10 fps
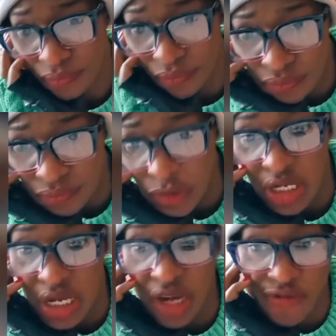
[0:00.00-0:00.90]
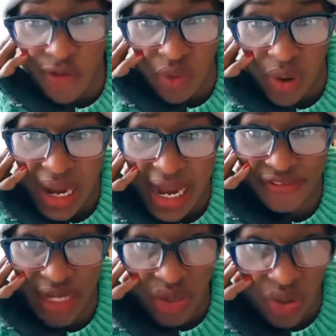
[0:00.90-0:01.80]
Nilifungwa. After
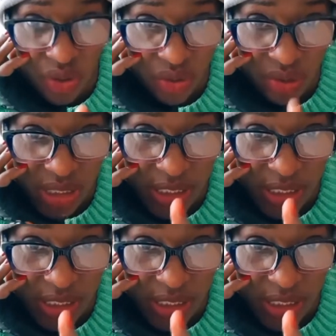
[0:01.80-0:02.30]
hiyo nini?